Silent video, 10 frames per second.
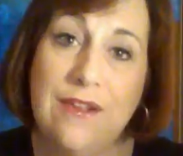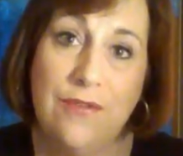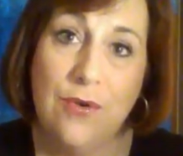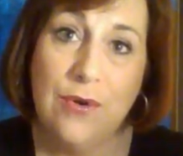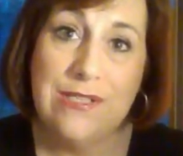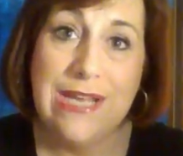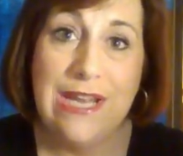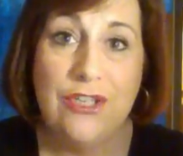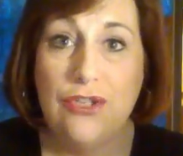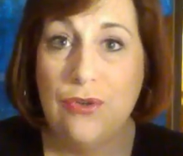of course,
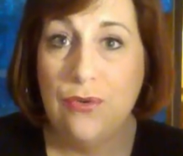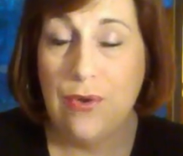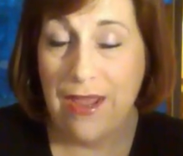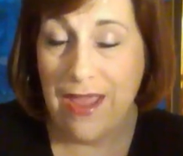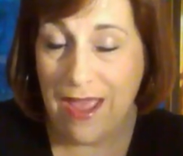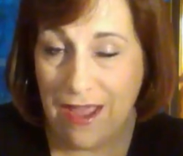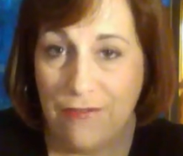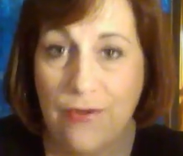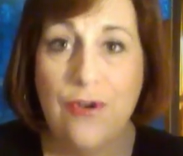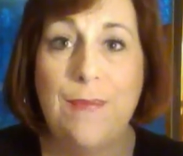I have
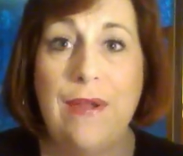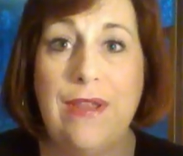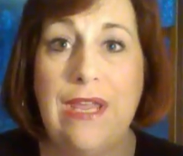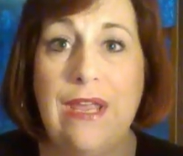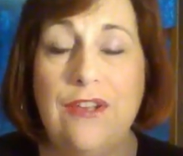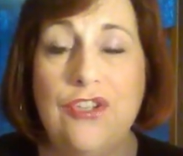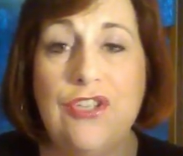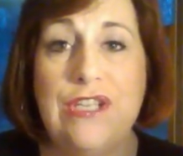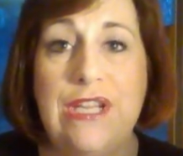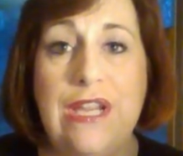heard about
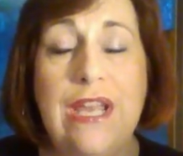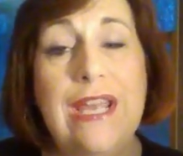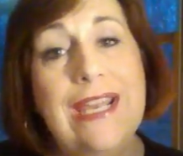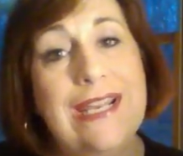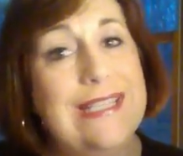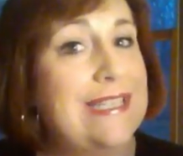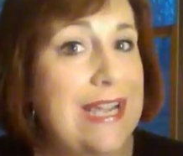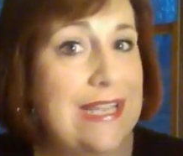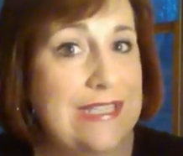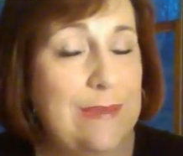EHT. It's
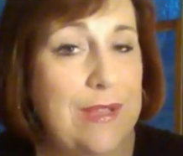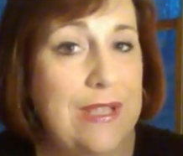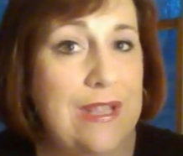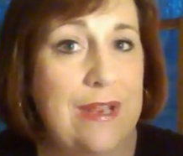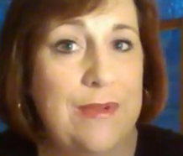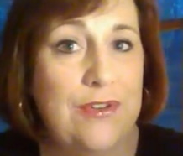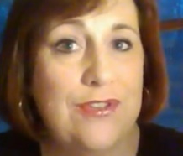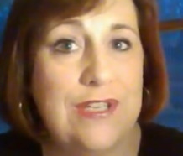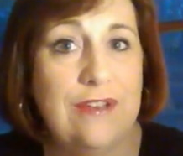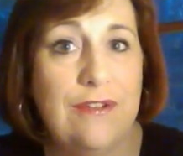not something that I'm
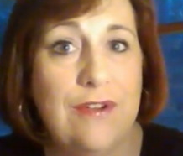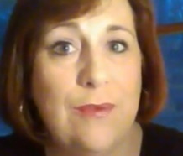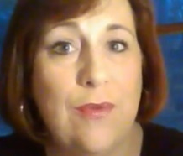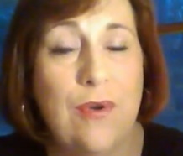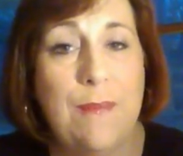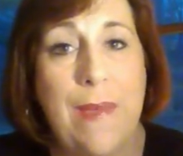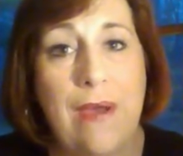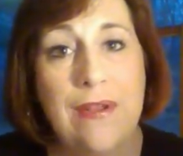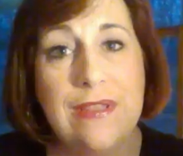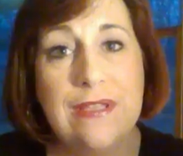interested in learning more
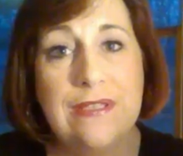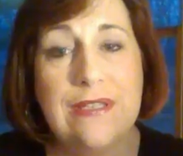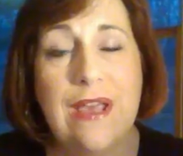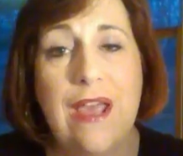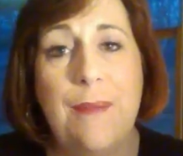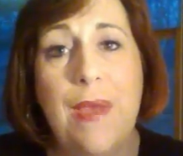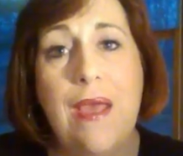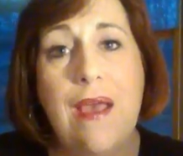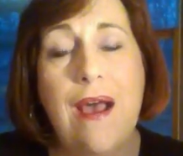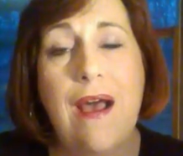about at this time.
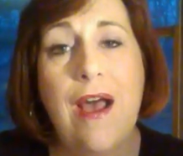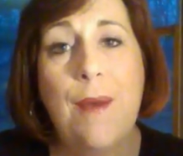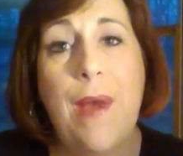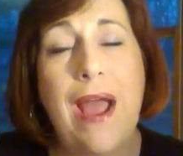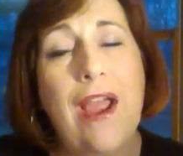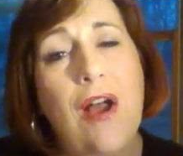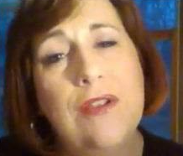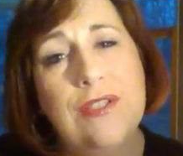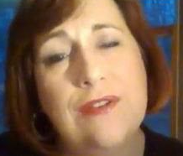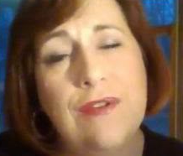I
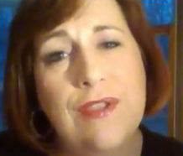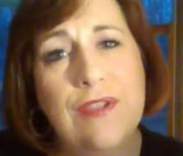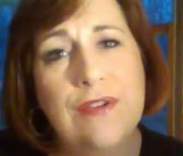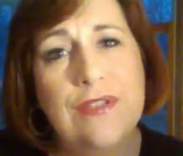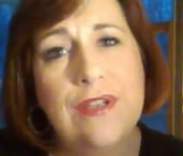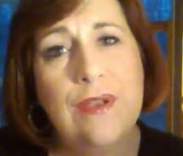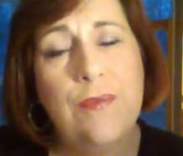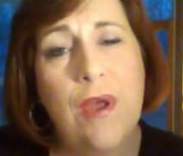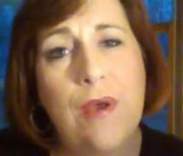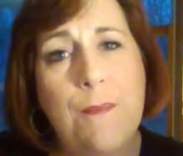also know that there's
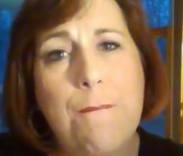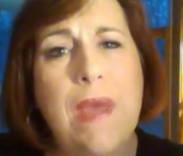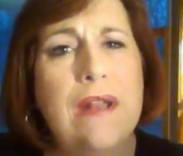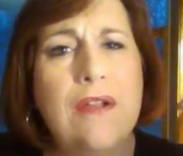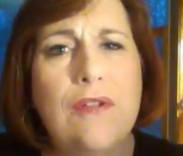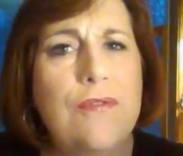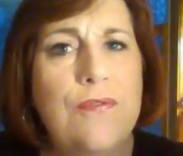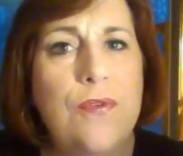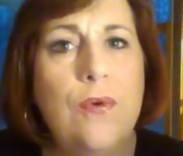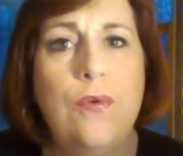a medical
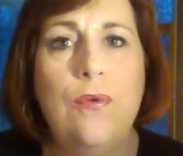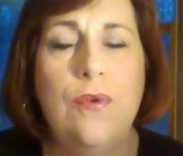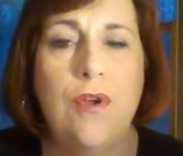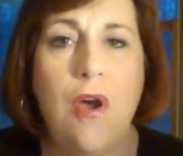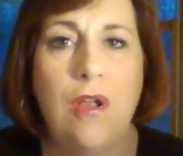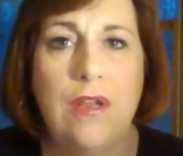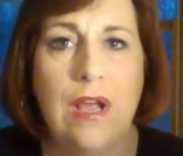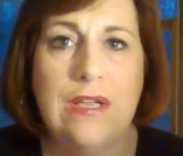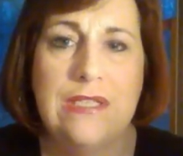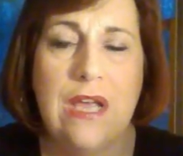food called
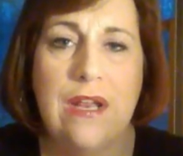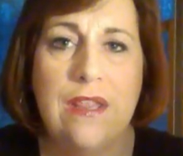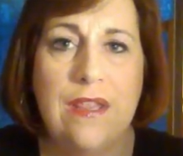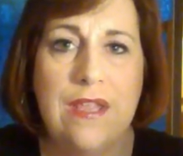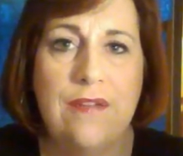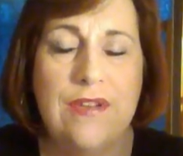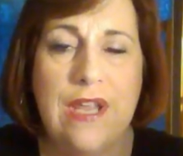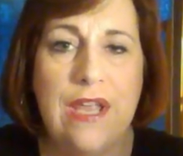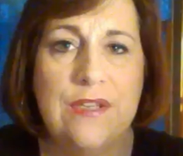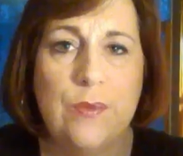Oxana that the
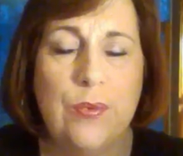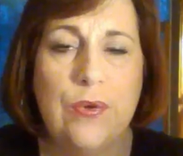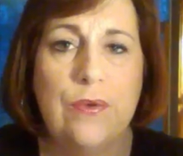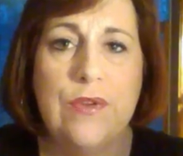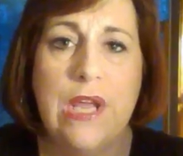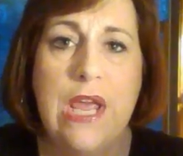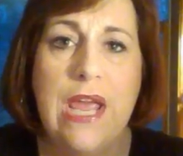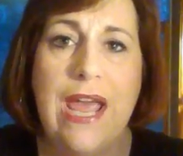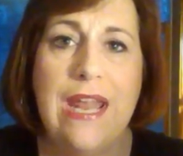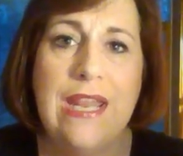FDA has approved.
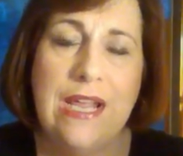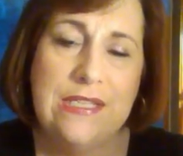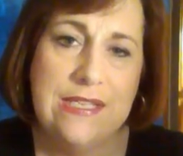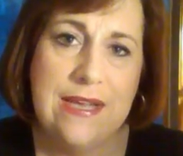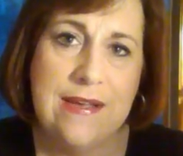And that's